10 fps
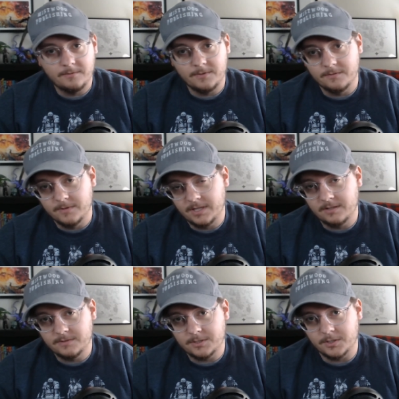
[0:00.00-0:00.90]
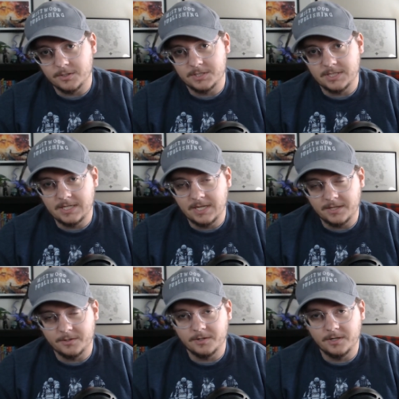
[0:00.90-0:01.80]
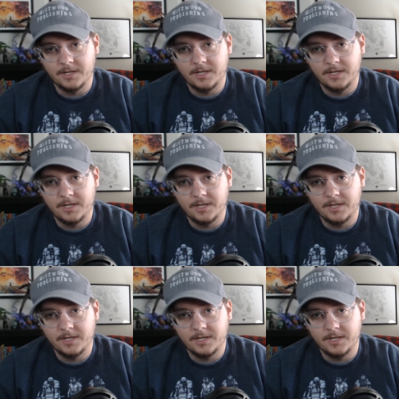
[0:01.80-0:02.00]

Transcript: The Veil of Stars together,